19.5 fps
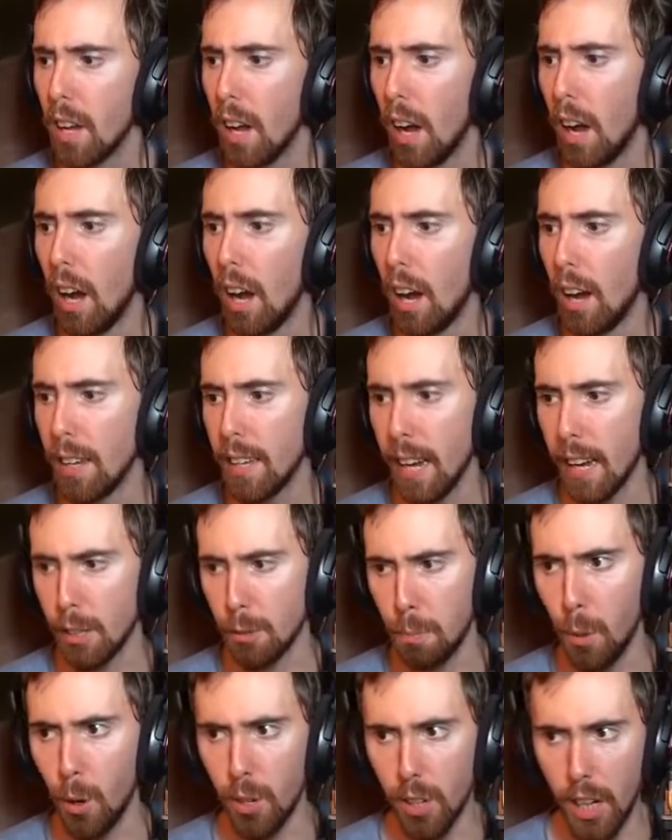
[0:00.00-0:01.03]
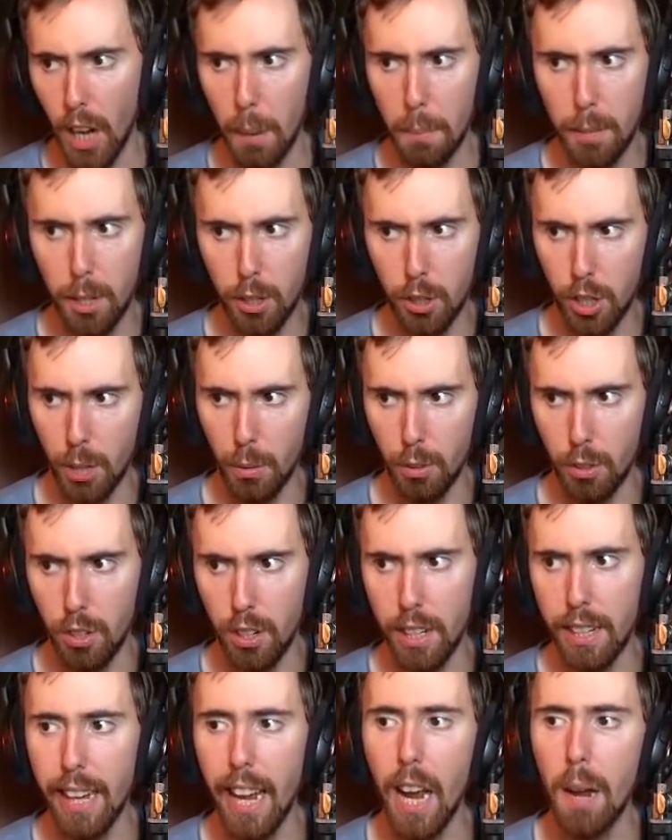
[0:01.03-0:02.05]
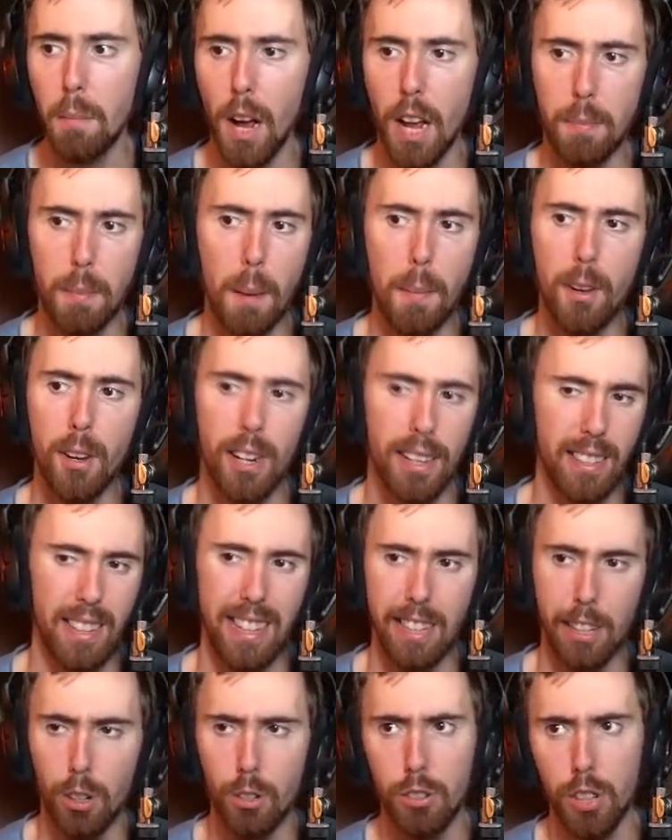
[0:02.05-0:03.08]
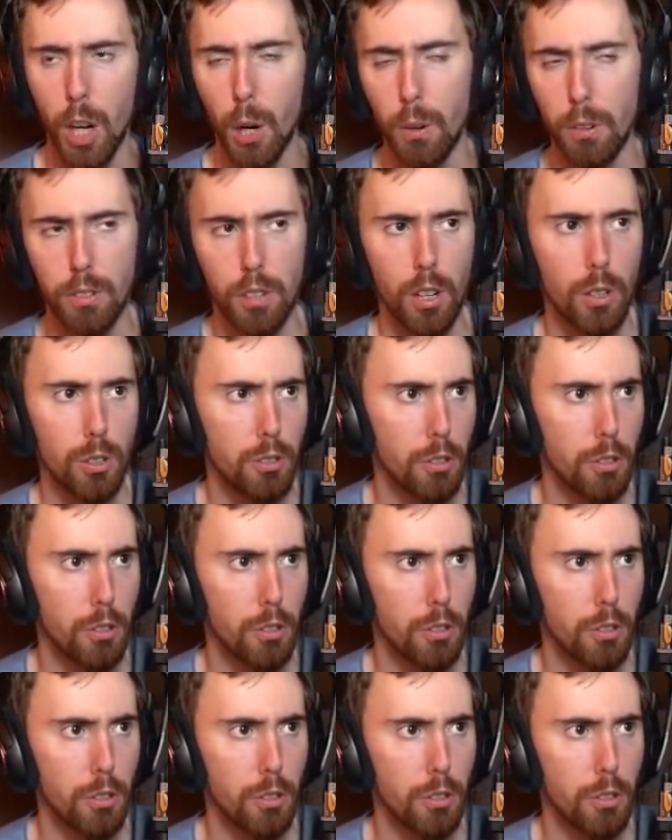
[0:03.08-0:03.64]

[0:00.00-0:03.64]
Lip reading: Yeah, Spirit of Competition. It was in the game, maybe 10 years ago or so.